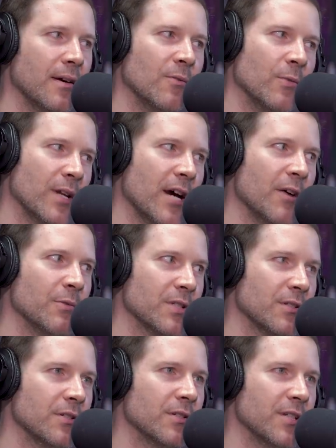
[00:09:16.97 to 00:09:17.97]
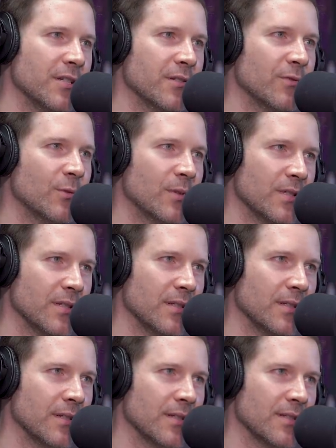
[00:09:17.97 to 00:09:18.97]
Uh, when I was 13 or
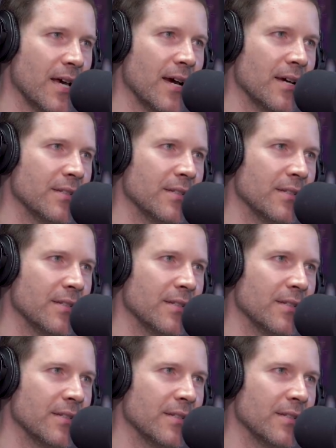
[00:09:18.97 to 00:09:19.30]
14 because wow.